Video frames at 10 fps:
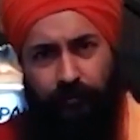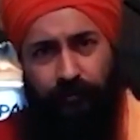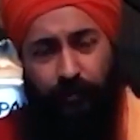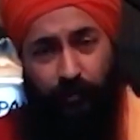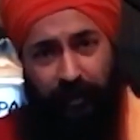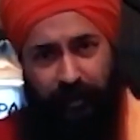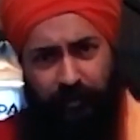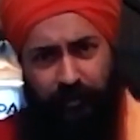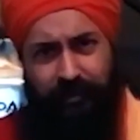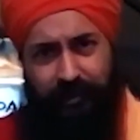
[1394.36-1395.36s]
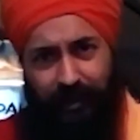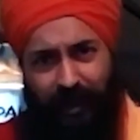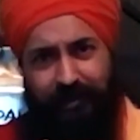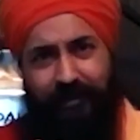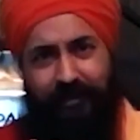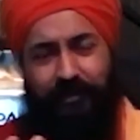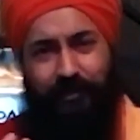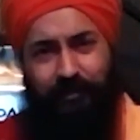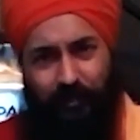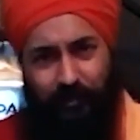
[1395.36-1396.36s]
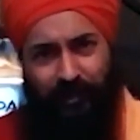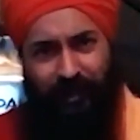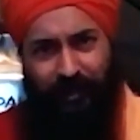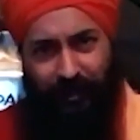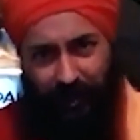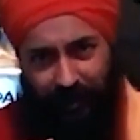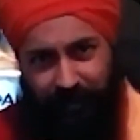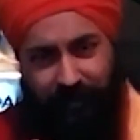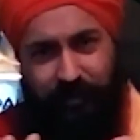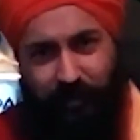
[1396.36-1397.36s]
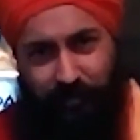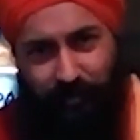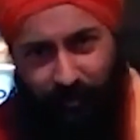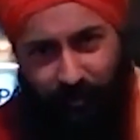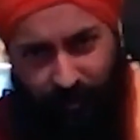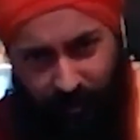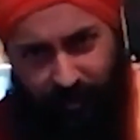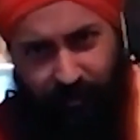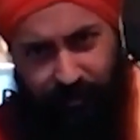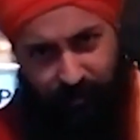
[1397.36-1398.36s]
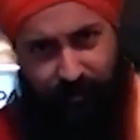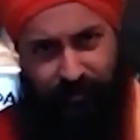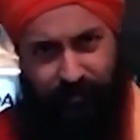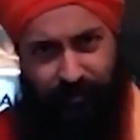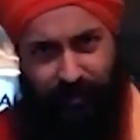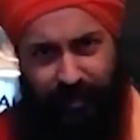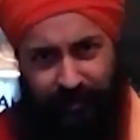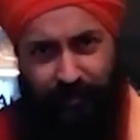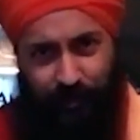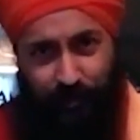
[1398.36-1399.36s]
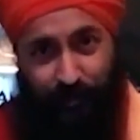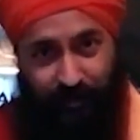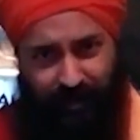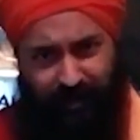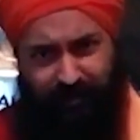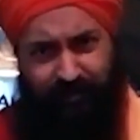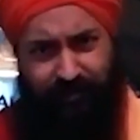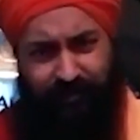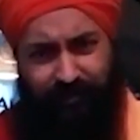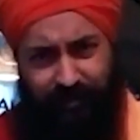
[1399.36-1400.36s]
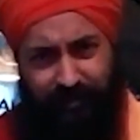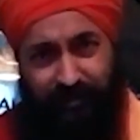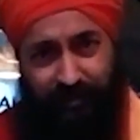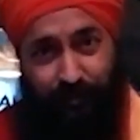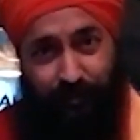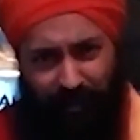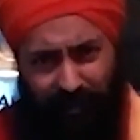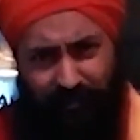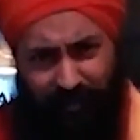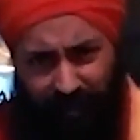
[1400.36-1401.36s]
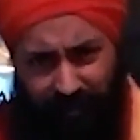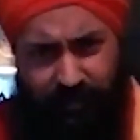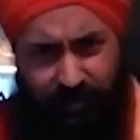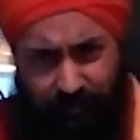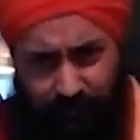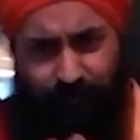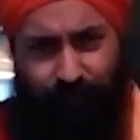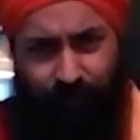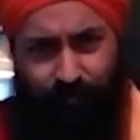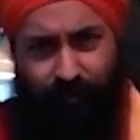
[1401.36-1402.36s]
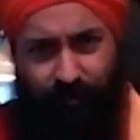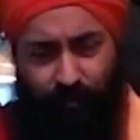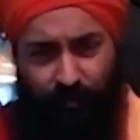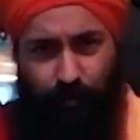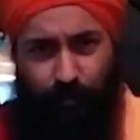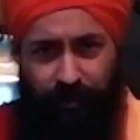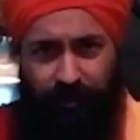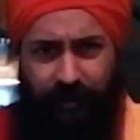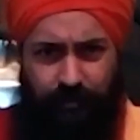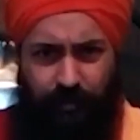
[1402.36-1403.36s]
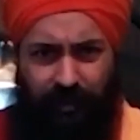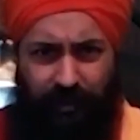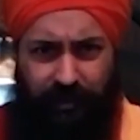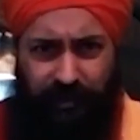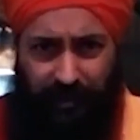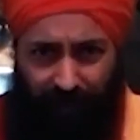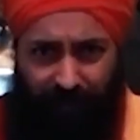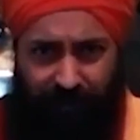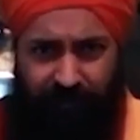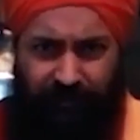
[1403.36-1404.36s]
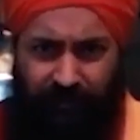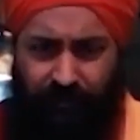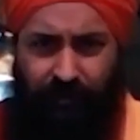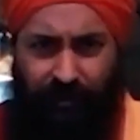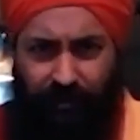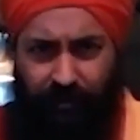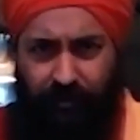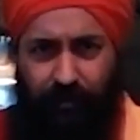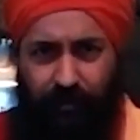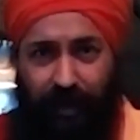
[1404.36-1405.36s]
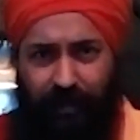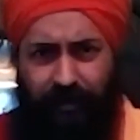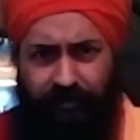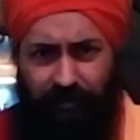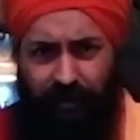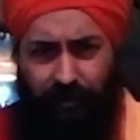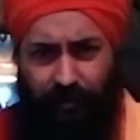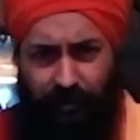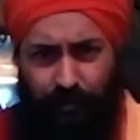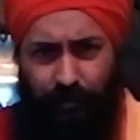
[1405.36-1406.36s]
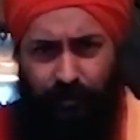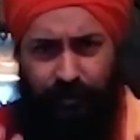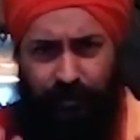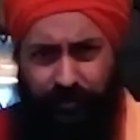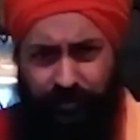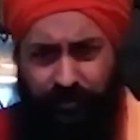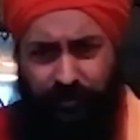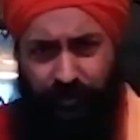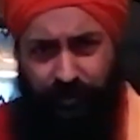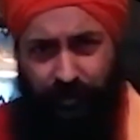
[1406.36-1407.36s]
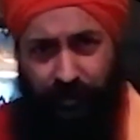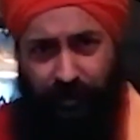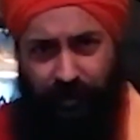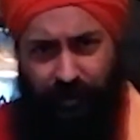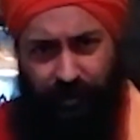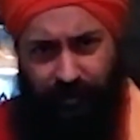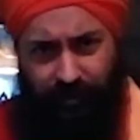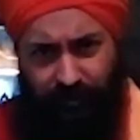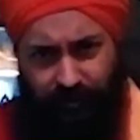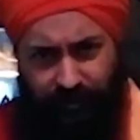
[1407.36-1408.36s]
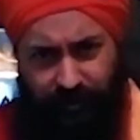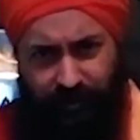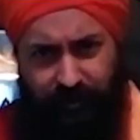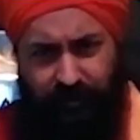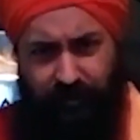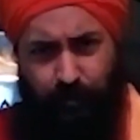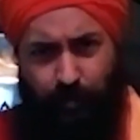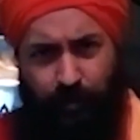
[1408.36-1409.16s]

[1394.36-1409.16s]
What it means, lightness of your being, lightness of your words, lightness of life. That's the meaning of light. You can only experience light when your life, when your emotions are deleted